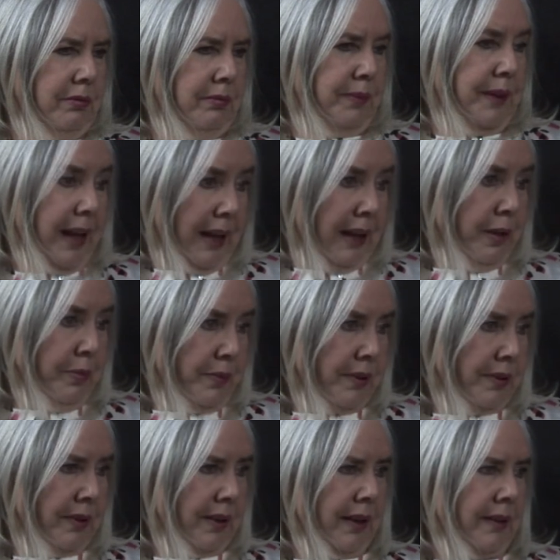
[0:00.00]
be helped
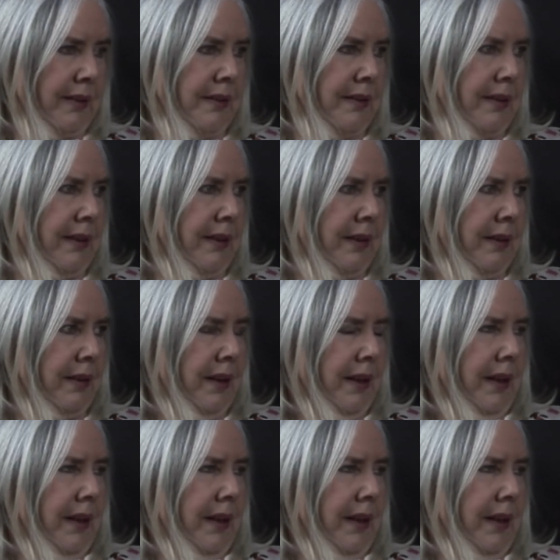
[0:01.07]
and uh,